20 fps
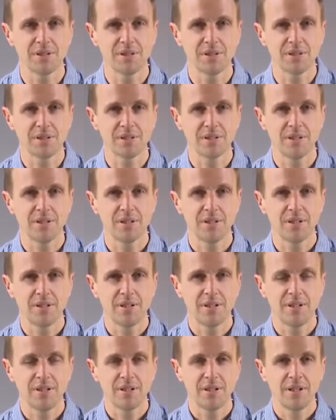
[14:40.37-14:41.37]

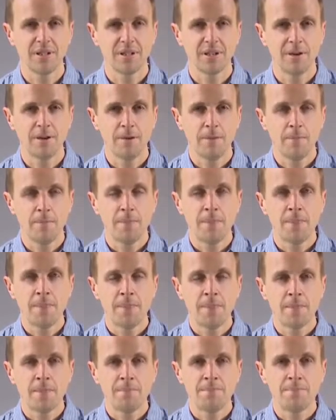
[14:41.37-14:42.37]

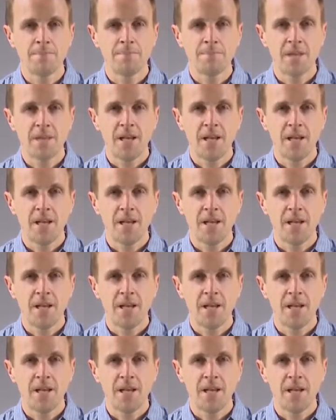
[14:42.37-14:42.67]
[no speech]